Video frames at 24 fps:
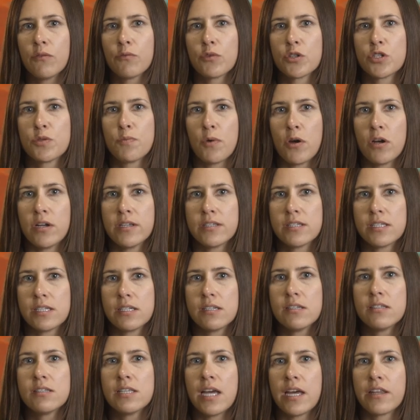
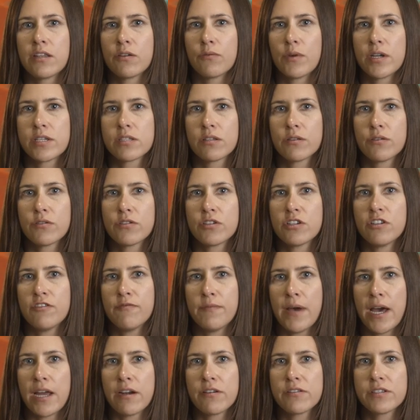responses, and the resolution of
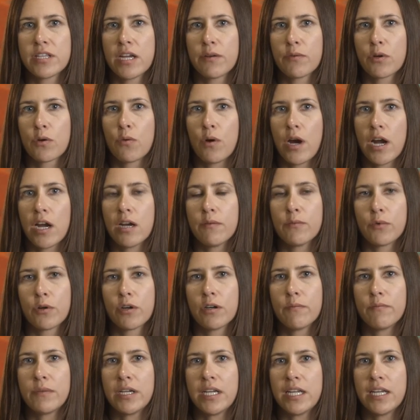matters that require more
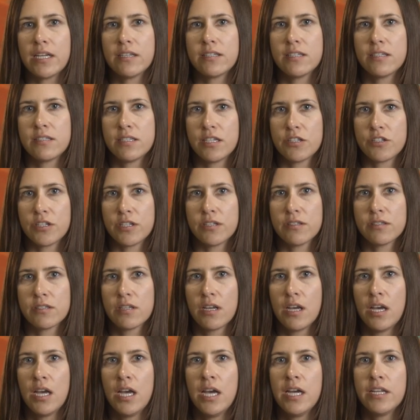immediate decisions.
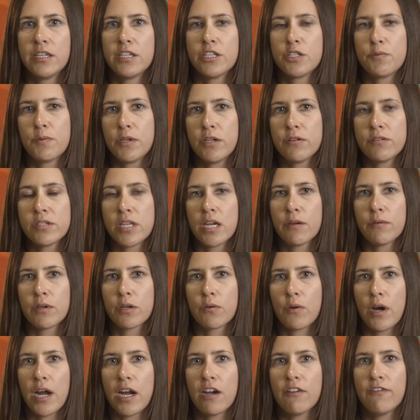Disputes that
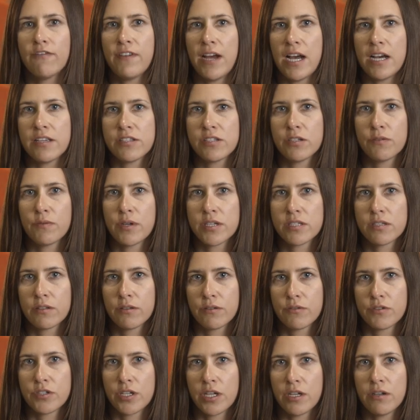require faster
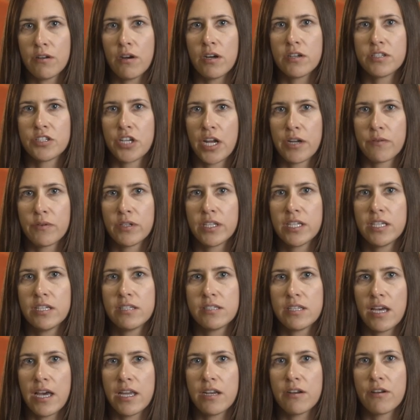resolution are generally
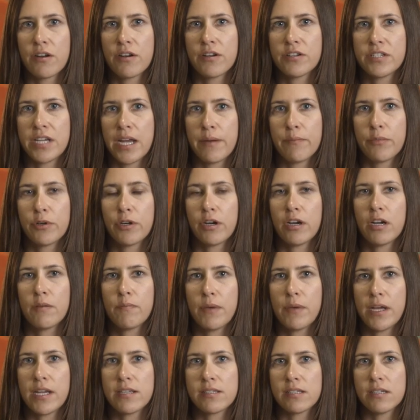decided on a temporary
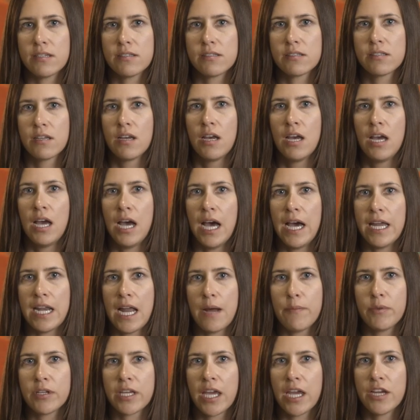basis. An
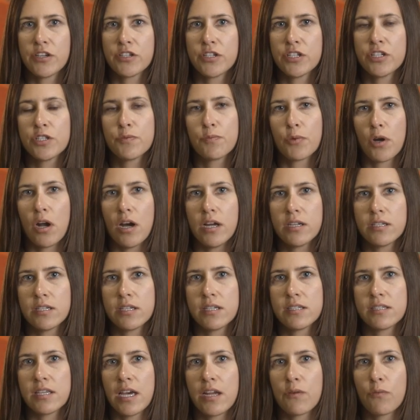application is brought to
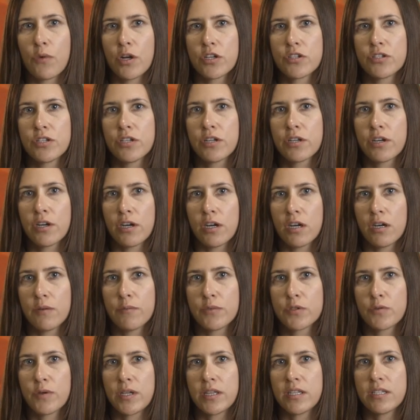decide what should occur
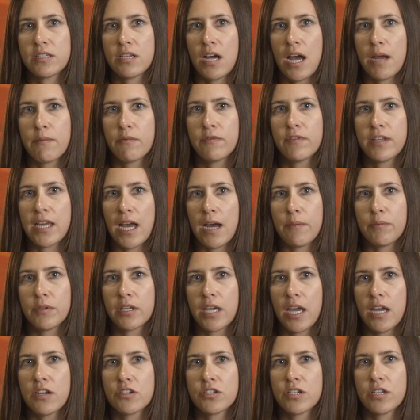between the time of the
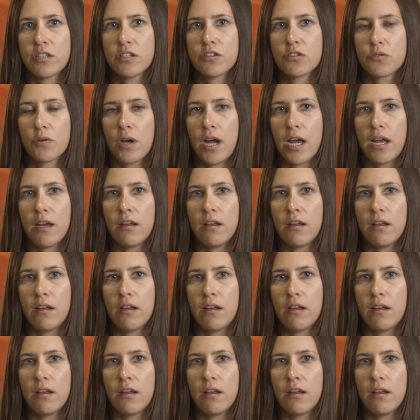application and the trial.